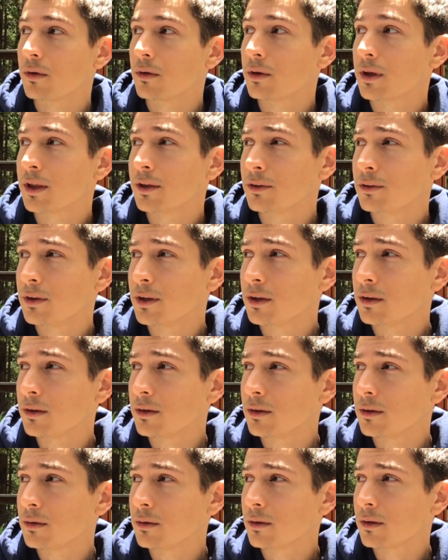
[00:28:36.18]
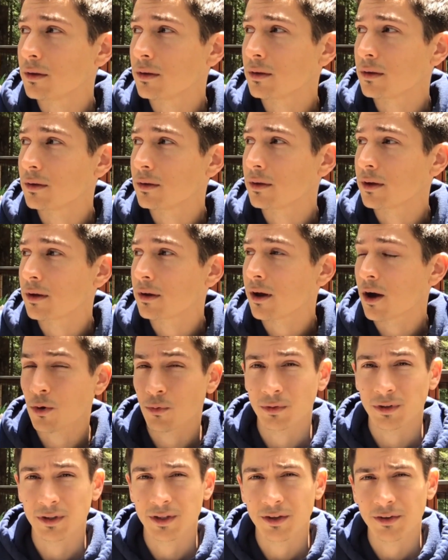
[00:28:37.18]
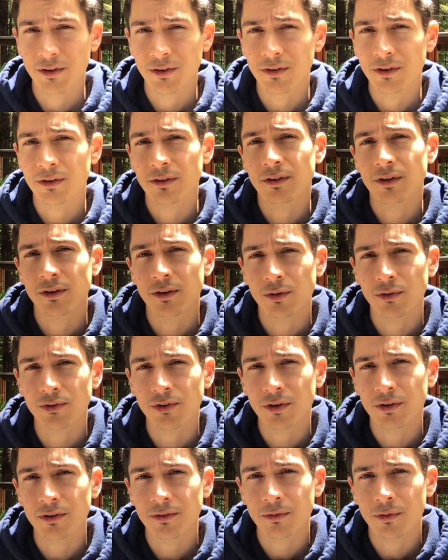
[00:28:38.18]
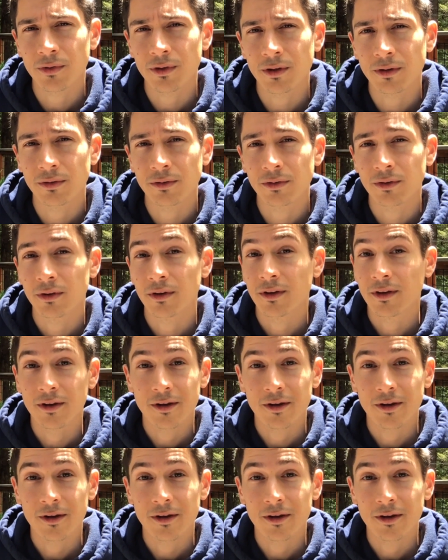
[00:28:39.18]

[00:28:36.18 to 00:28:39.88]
in our religious institutions for these